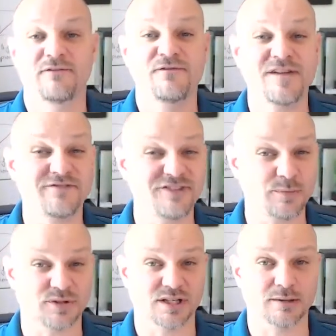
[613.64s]

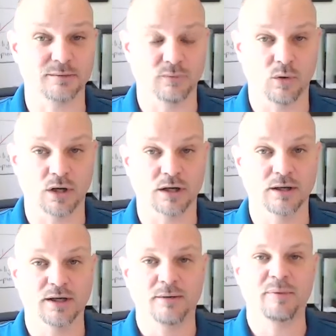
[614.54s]
50% more
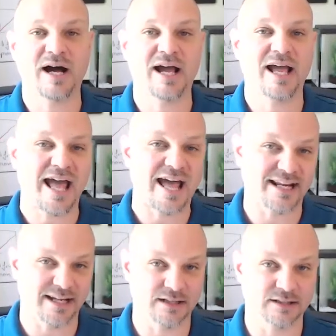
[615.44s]
by
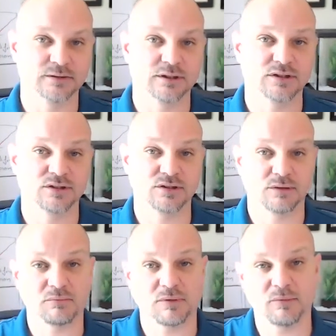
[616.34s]

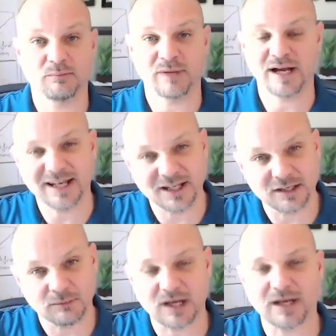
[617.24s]
I
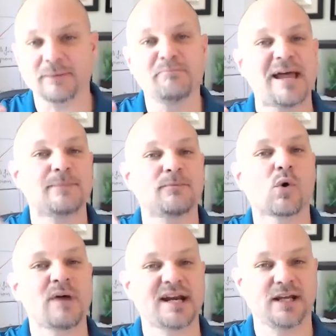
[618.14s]
can make more
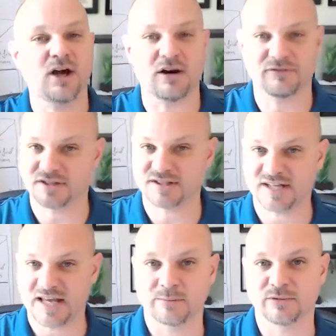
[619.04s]
money off the
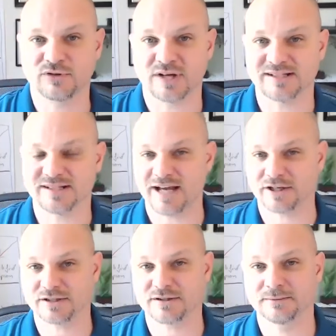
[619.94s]
same number of
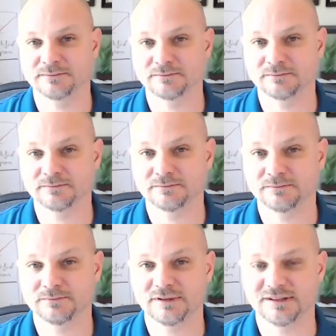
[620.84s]
transactions.
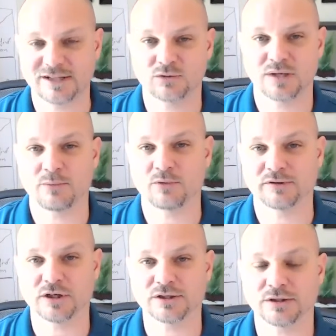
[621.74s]
And that's what I'm
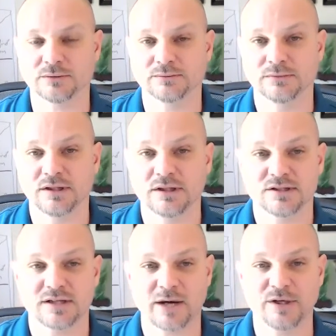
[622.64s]
referring to.
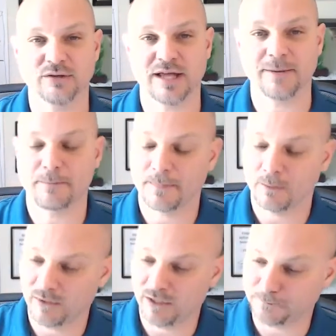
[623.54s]
So how do we do that?
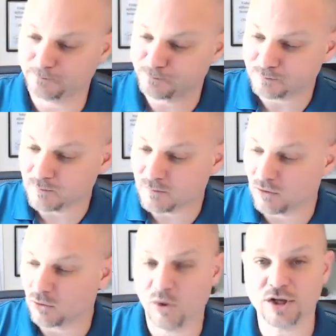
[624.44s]
Well,
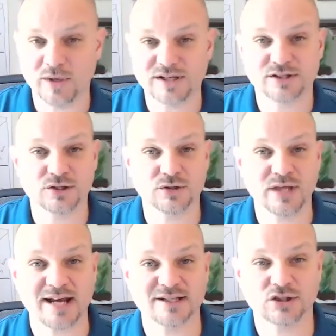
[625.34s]
one of the ways to do
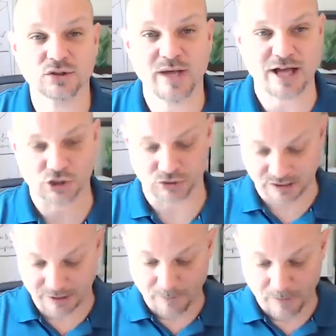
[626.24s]
that is to
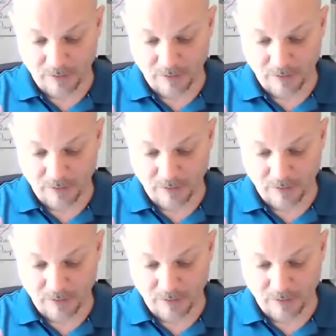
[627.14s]
actually